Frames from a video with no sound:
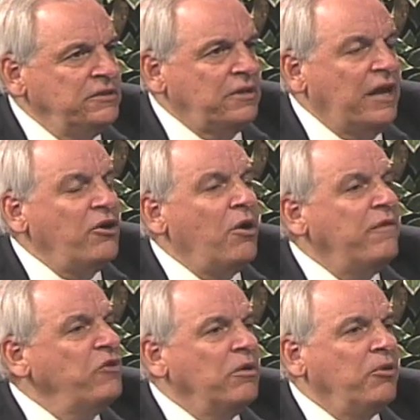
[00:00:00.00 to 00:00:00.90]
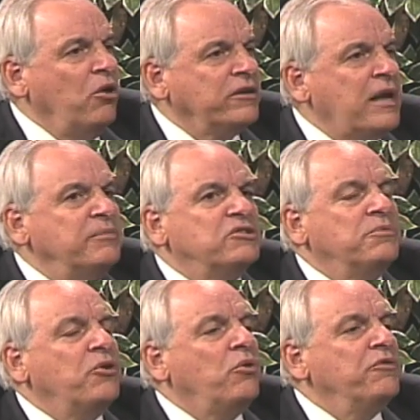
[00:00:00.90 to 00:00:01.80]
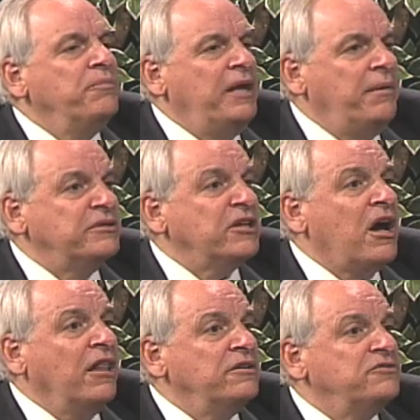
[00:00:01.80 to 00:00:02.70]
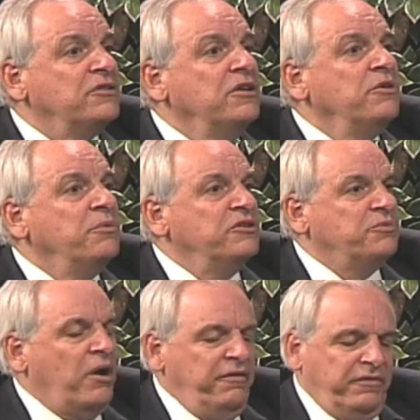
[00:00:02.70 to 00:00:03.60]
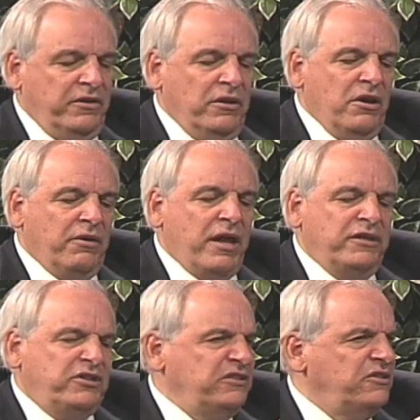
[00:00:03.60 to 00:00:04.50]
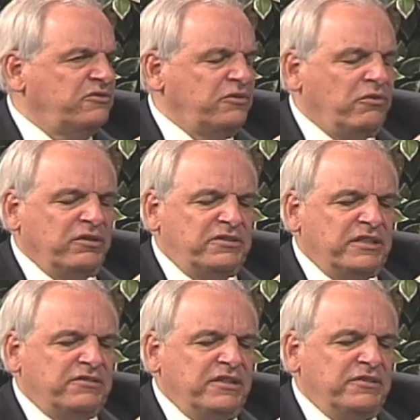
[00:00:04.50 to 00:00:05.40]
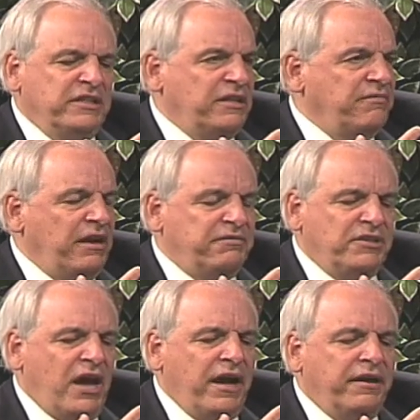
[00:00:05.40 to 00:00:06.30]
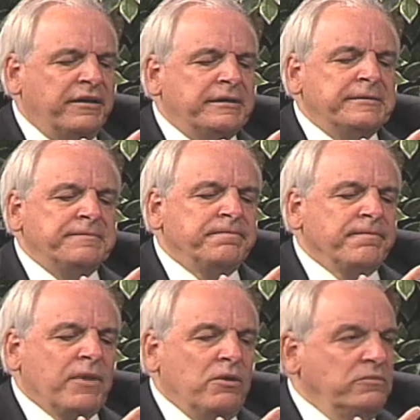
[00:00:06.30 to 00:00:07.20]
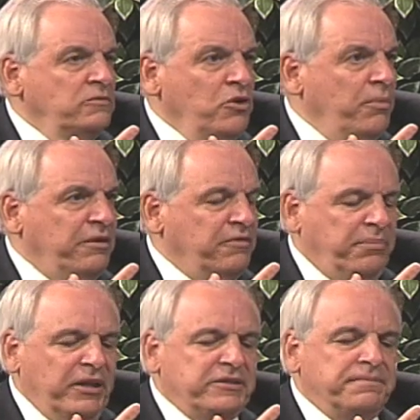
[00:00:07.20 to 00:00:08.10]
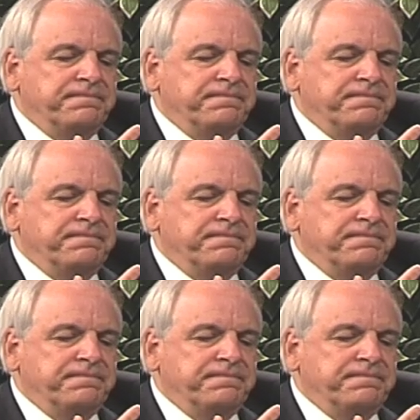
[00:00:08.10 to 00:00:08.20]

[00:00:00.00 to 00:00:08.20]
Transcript: I've known him a long time. He's a little bit older than me. I went to college with his wife. Okay, so he's in his early 60s. He's getting ready to retire. Nobody to replace him.